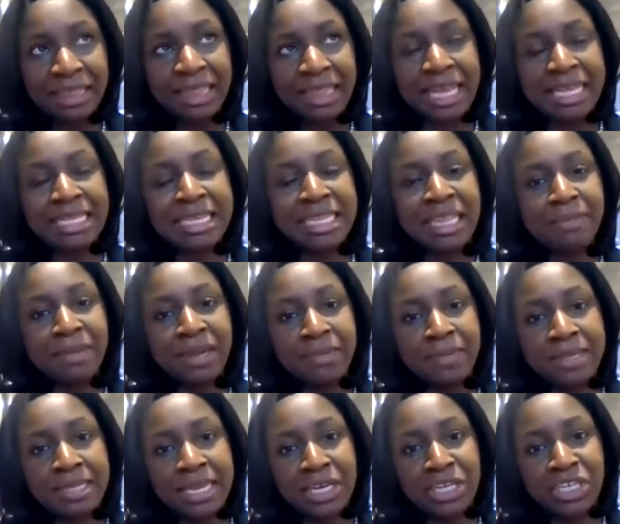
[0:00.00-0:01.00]
They see the
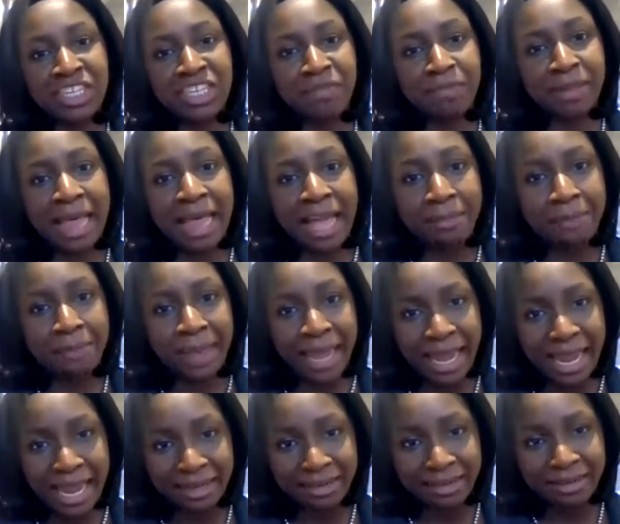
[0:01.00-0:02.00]
minimization of Black
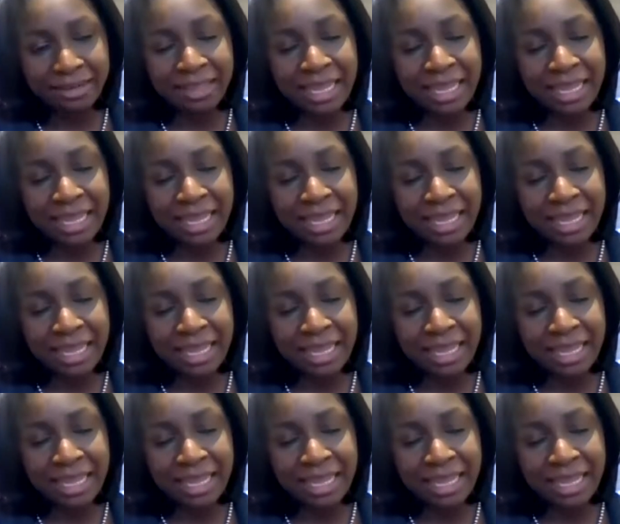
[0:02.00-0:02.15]
pain.